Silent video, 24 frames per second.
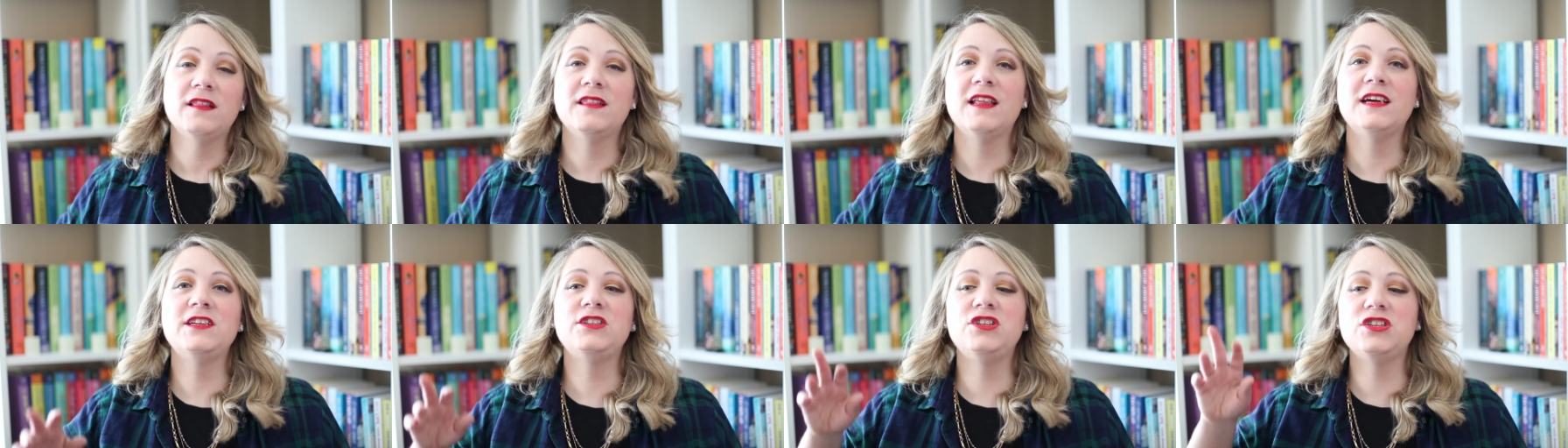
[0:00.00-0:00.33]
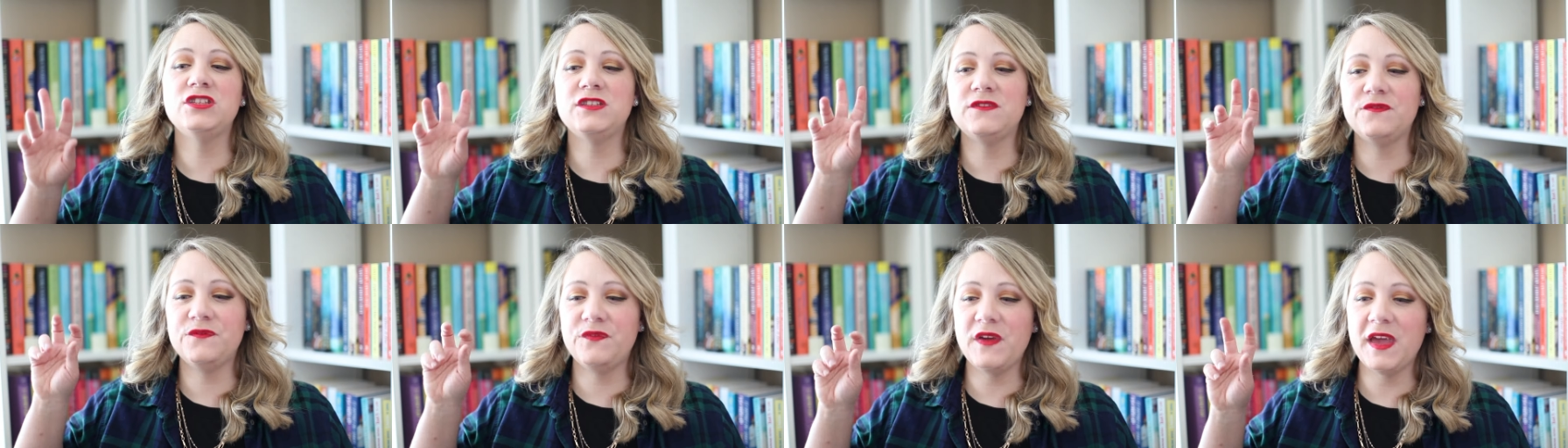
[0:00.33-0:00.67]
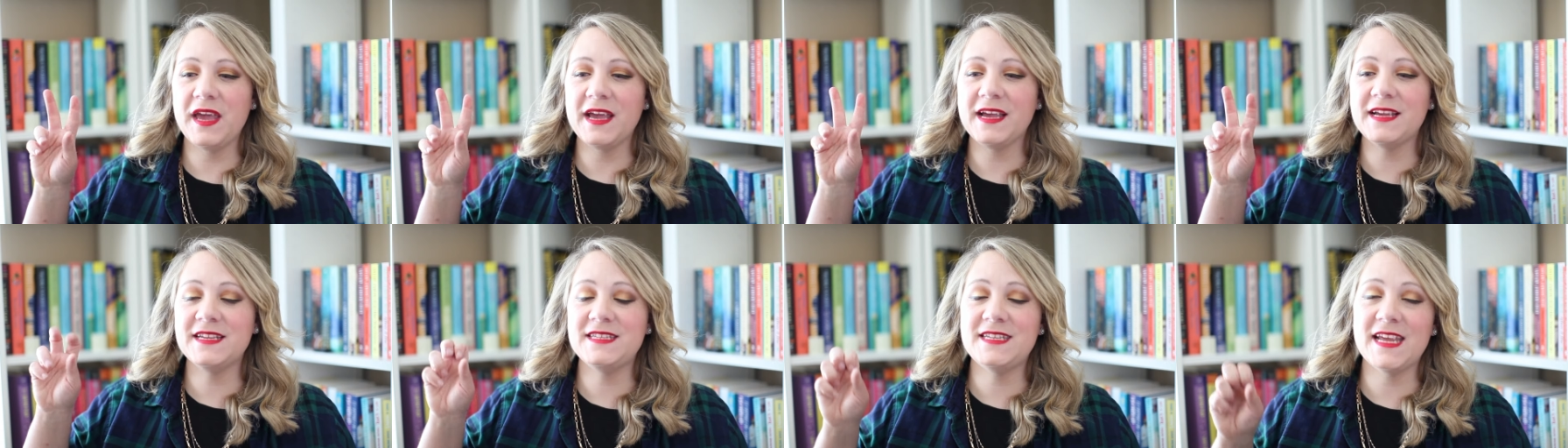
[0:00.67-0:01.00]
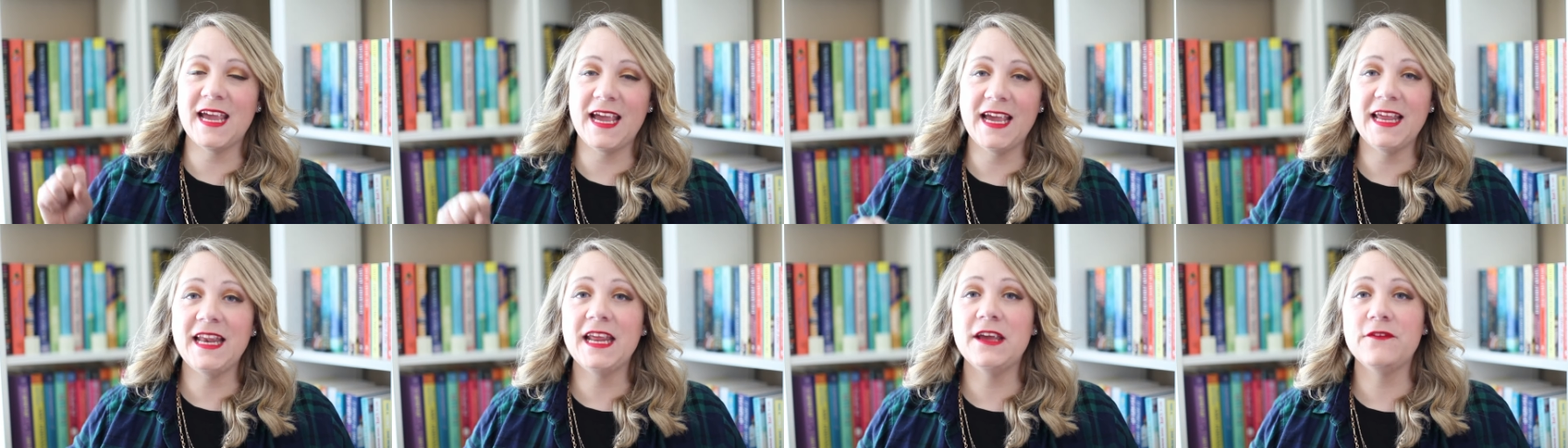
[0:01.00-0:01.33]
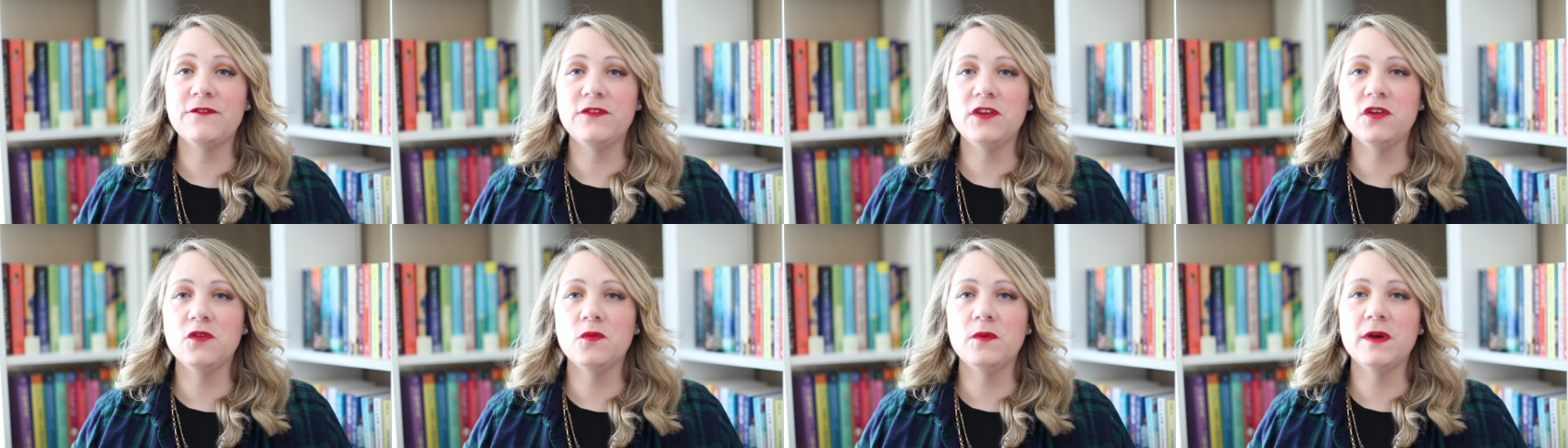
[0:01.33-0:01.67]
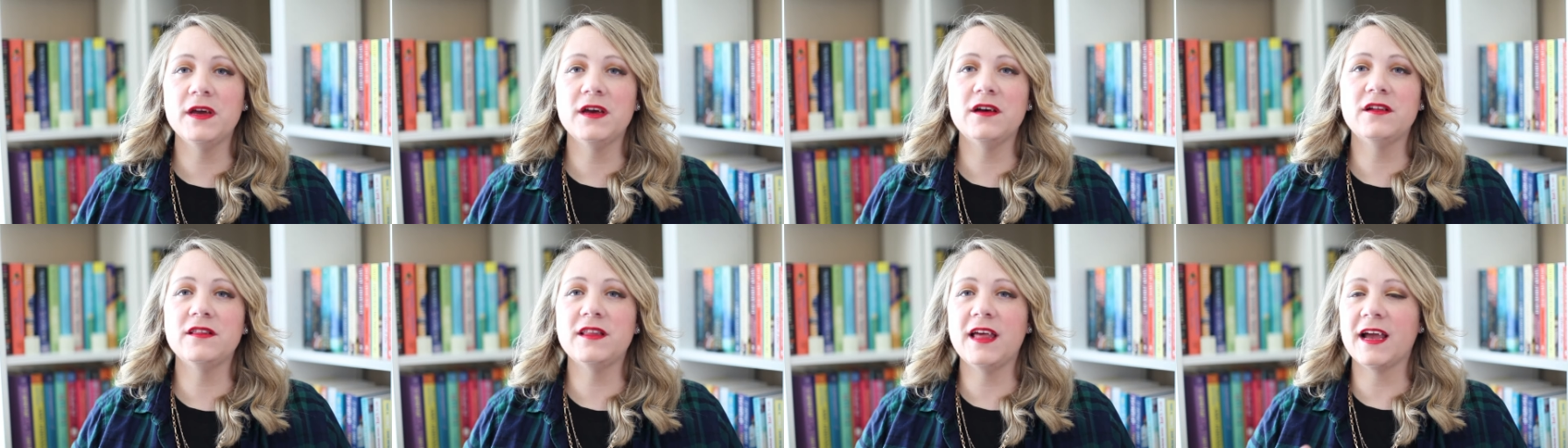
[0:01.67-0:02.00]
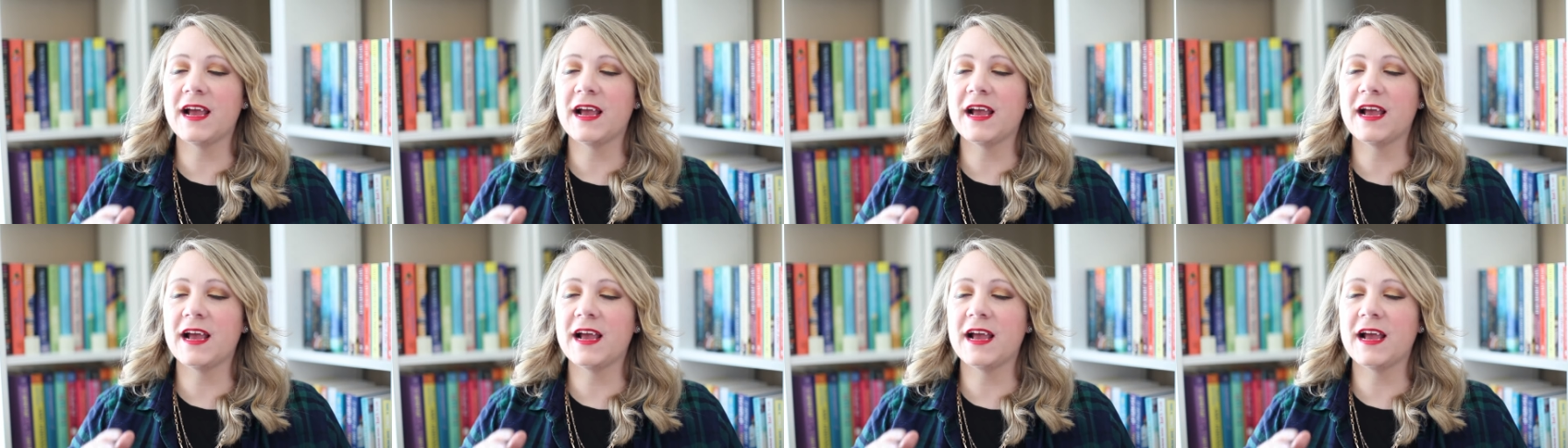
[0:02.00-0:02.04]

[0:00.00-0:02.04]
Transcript: Let's just fake date, if you will.